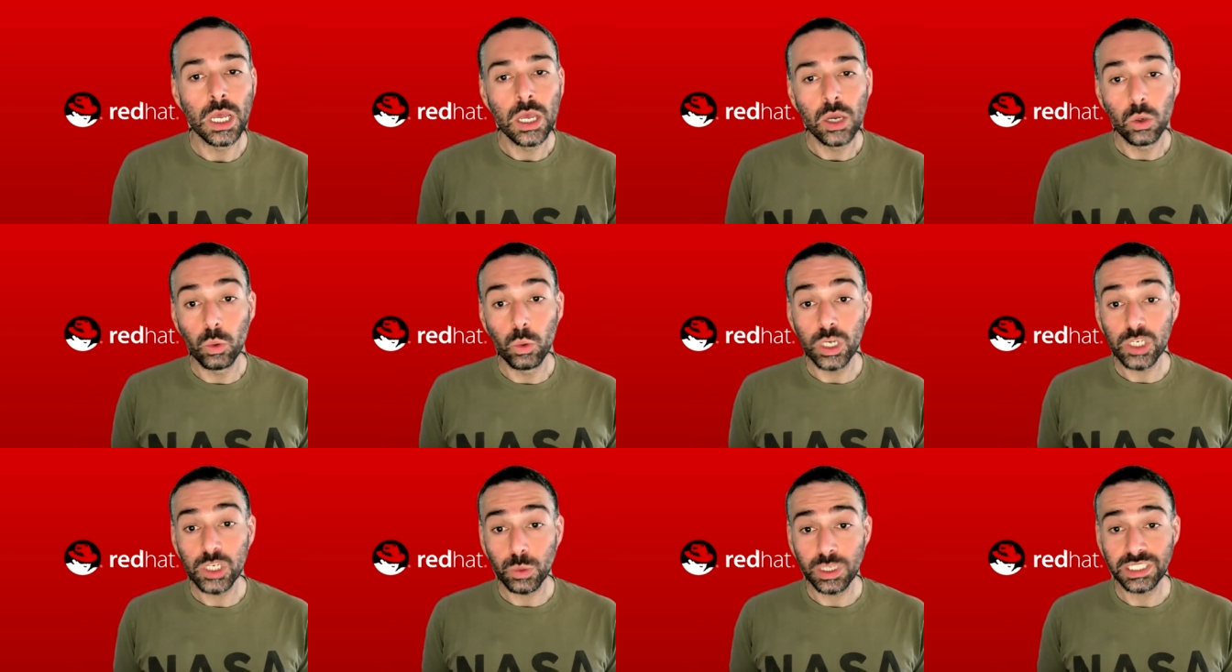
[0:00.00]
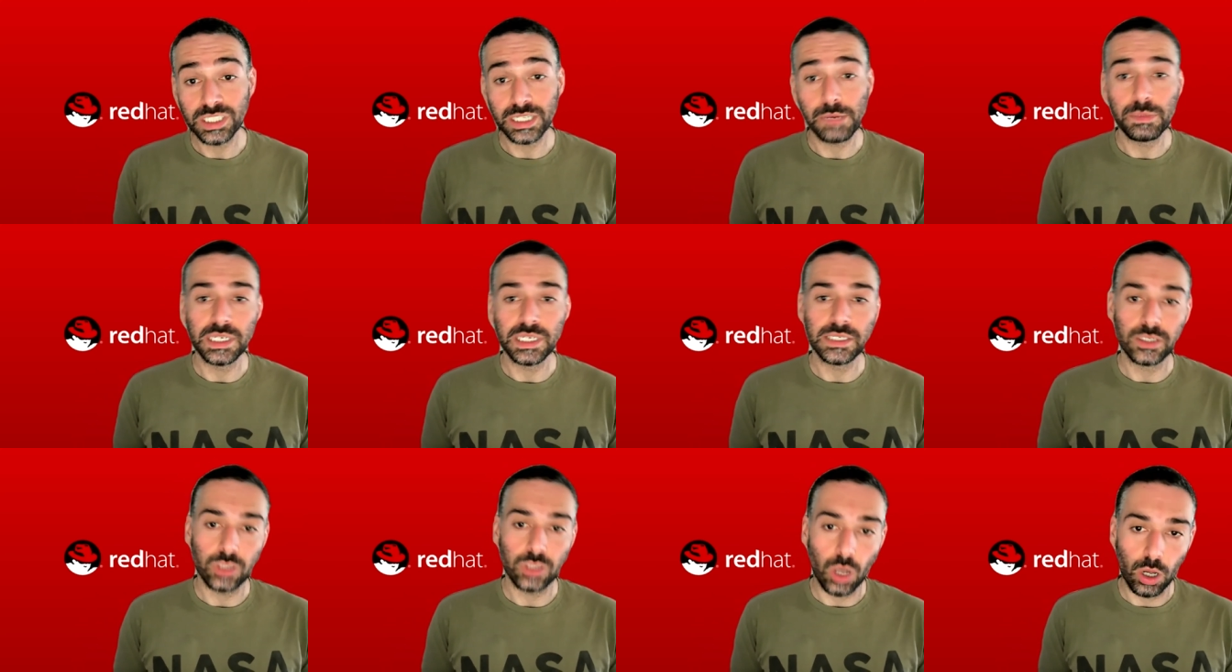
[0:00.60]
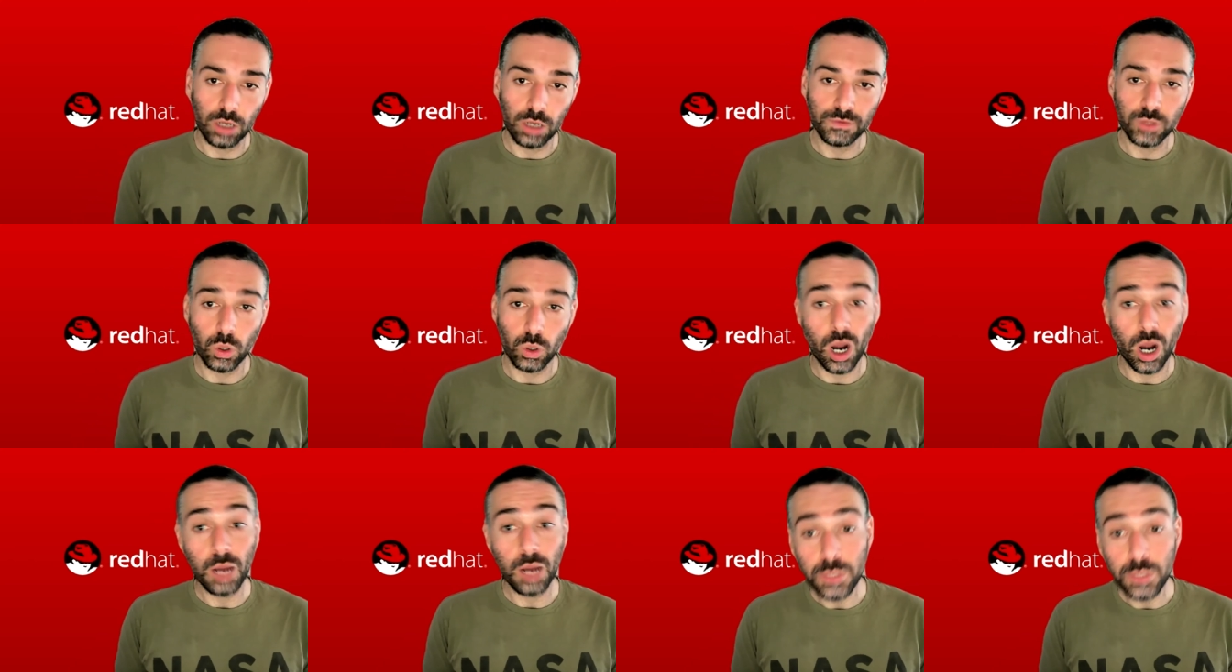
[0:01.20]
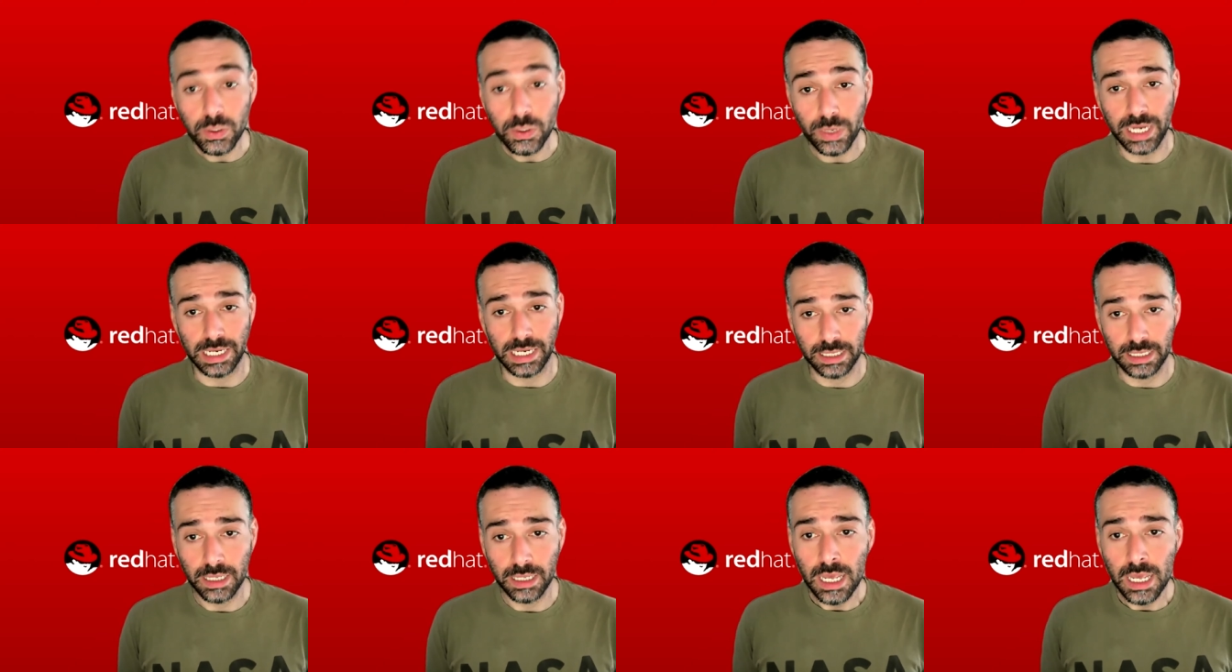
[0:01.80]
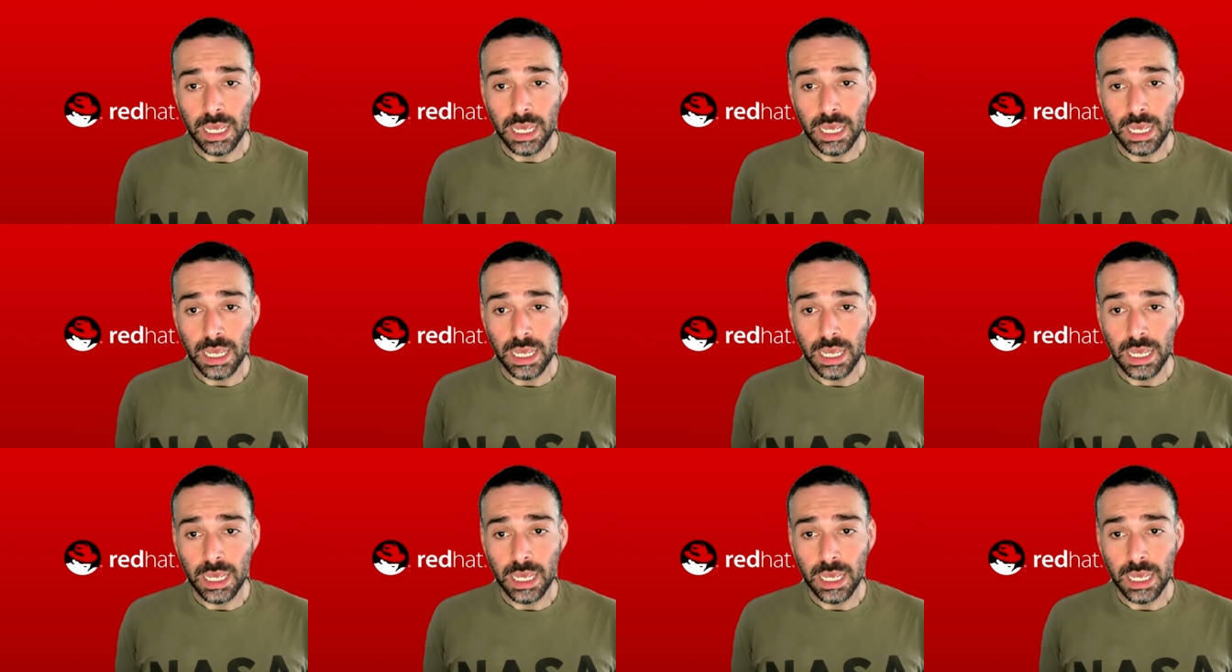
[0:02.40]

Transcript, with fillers: Which ones can be solved or upgraded?